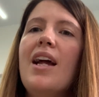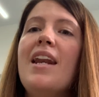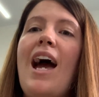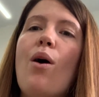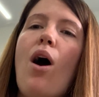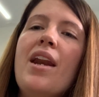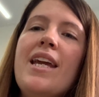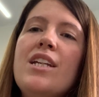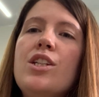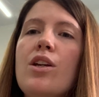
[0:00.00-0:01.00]
Now,
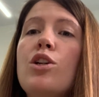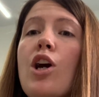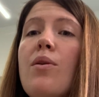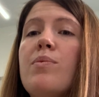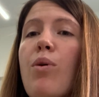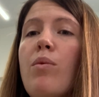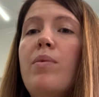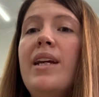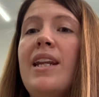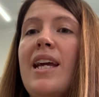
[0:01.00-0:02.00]
you're going to
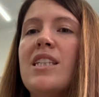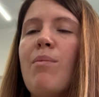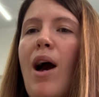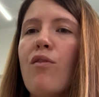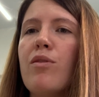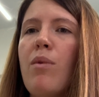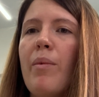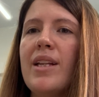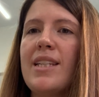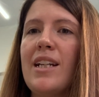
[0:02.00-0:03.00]
probably need some help from
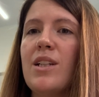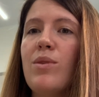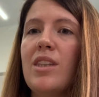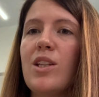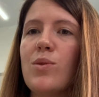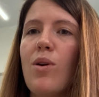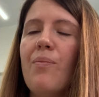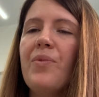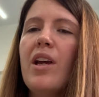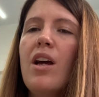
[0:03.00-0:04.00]
Mommy and Daddy with this one.